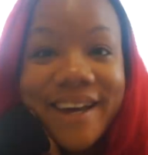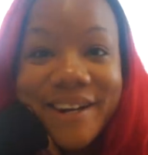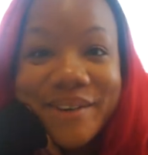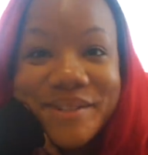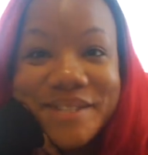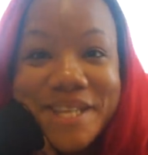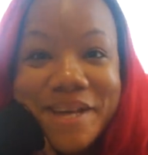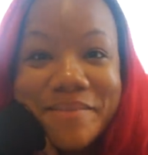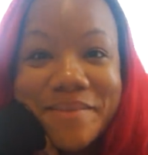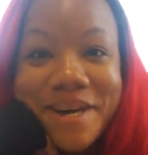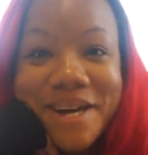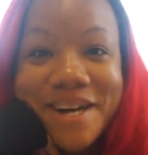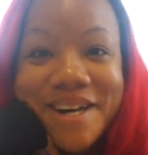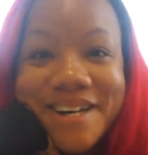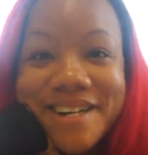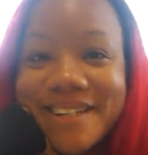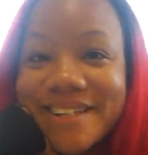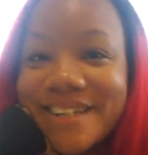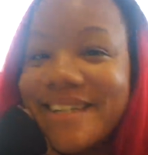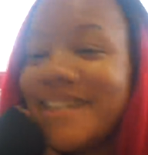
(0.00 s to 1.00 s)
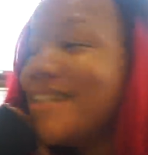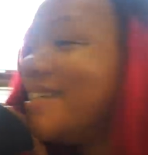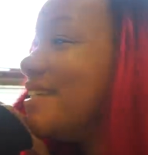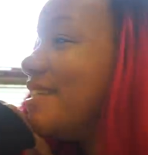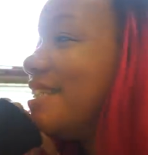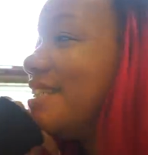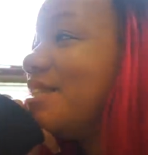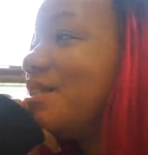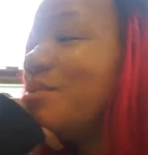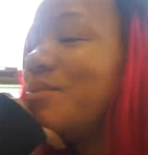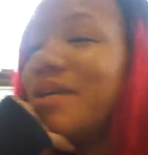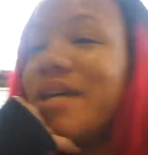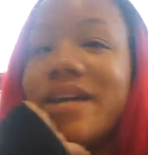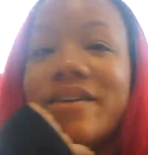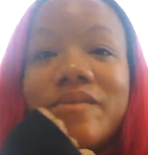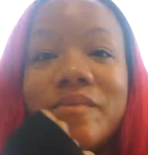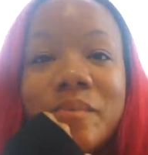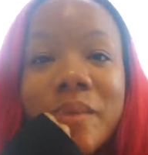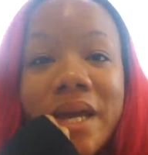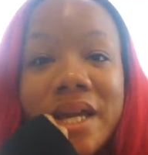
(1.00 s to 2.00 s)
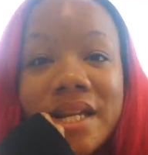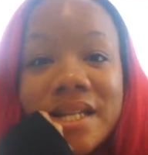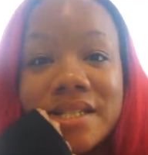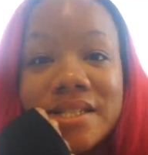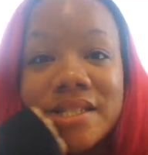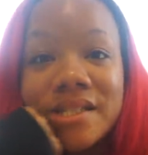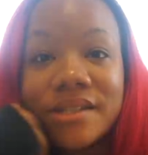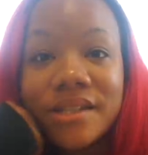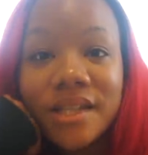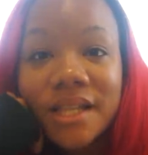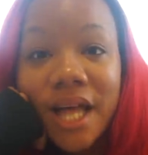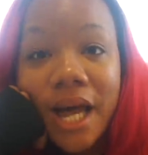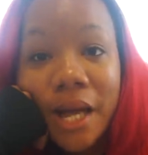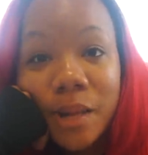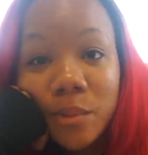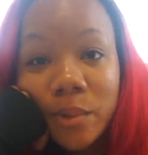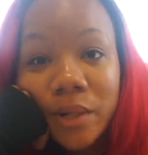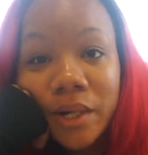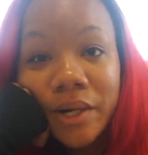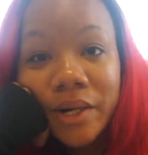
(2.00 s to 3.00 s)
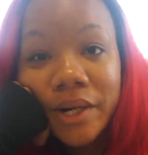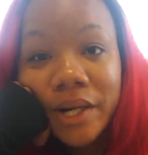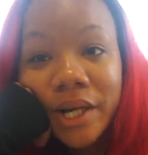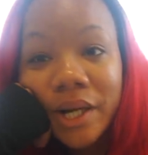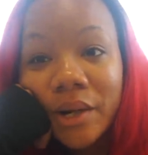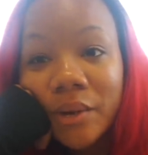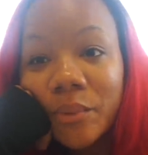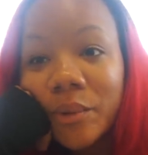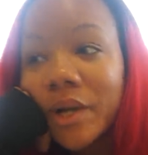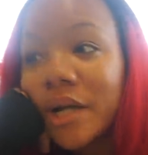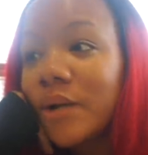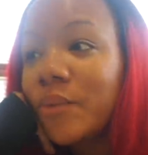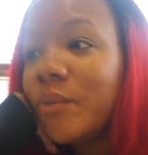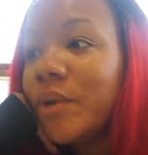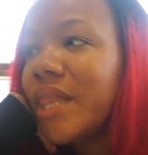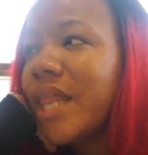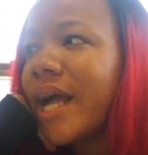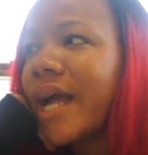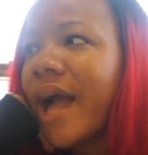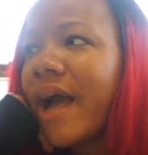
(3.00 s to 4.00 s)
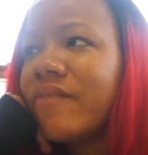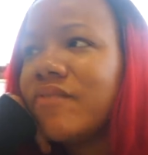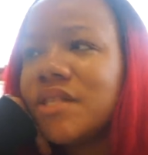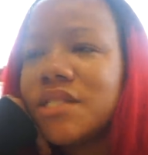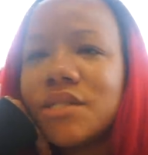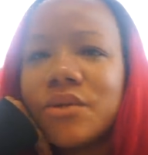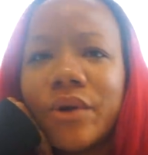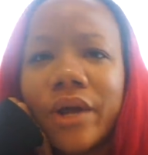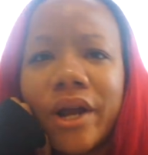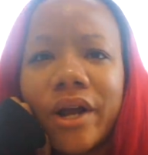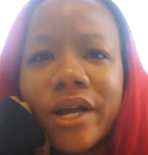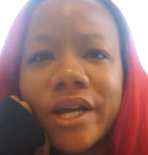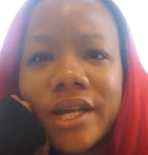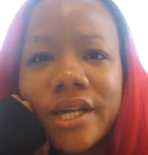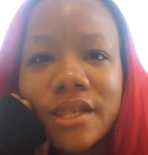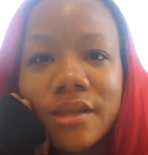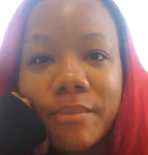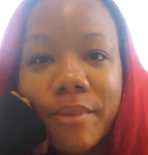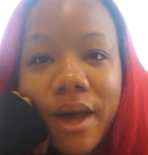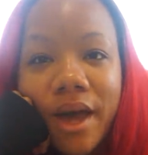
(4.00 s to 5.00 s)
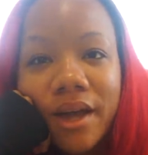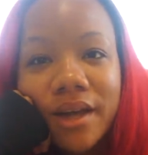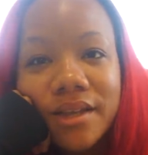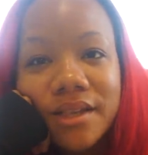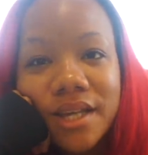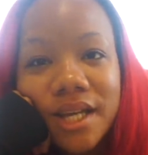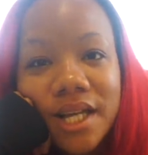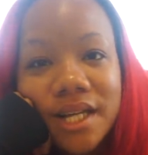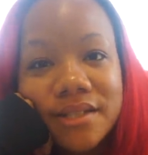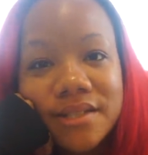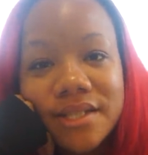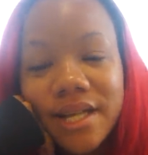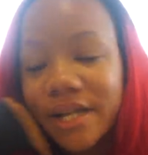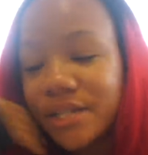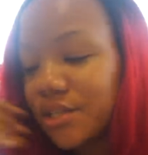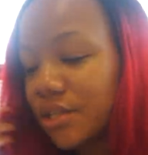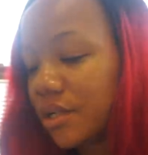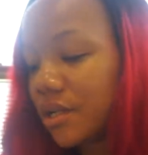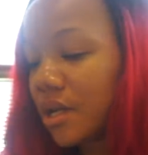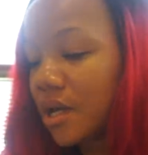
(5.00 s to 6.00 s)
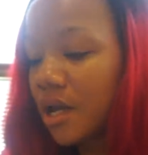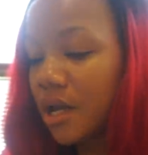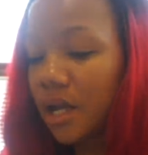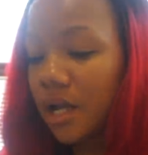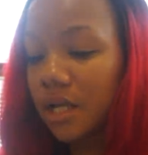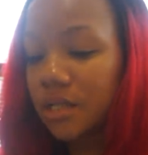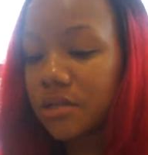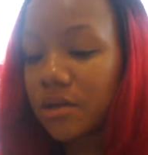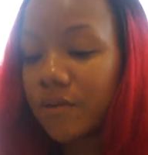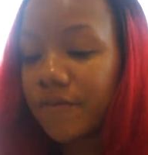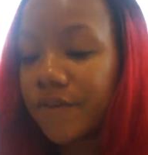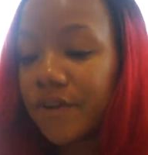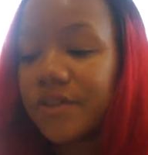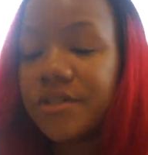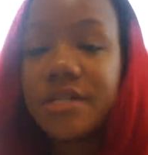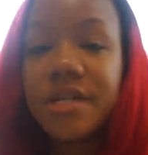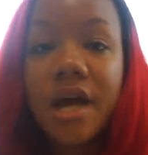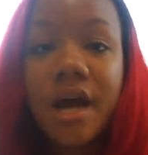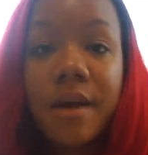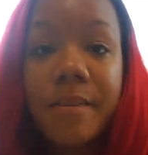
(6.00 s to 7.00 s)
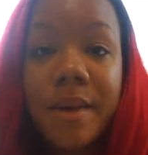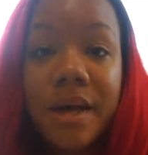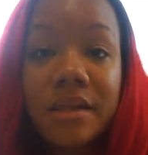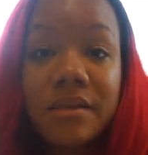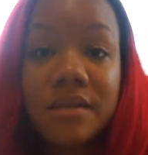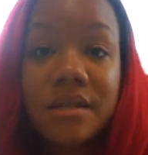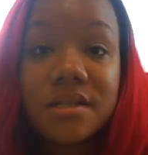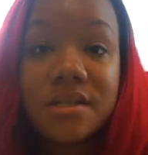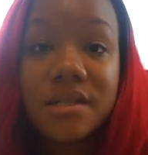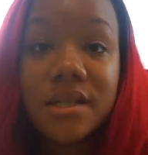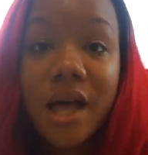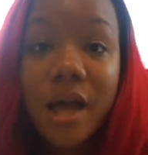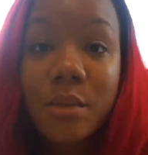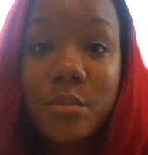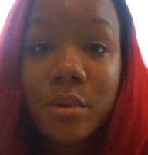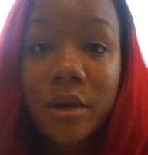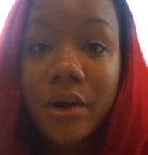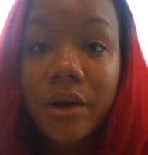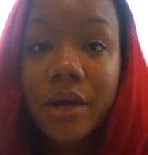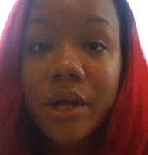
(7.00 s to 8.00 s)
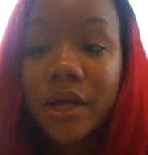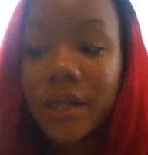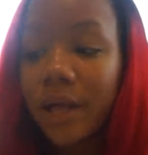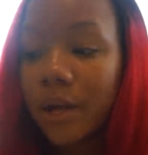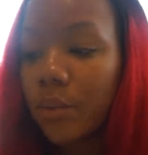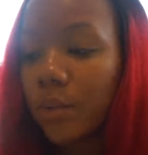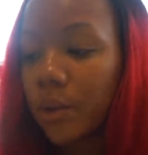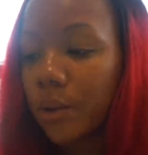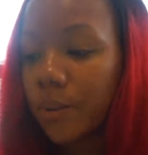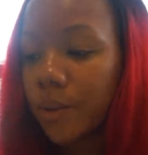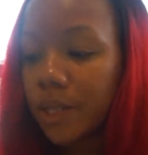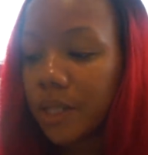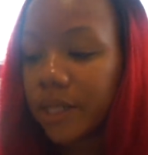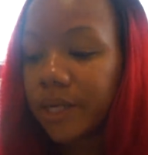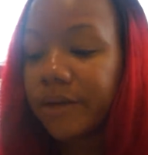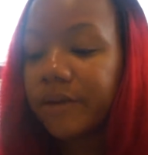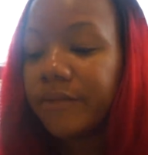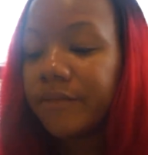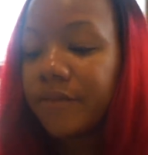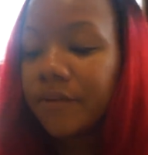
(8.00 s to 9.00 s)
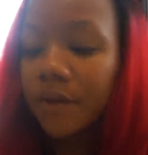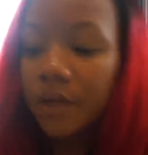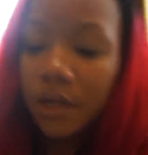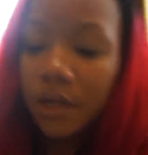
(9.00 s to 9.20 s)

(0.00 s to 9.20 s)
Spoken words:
What's up, y'all? So we have made it to the library where we like have this little area in the back in the kids section. It's our first time at this library, like where we live.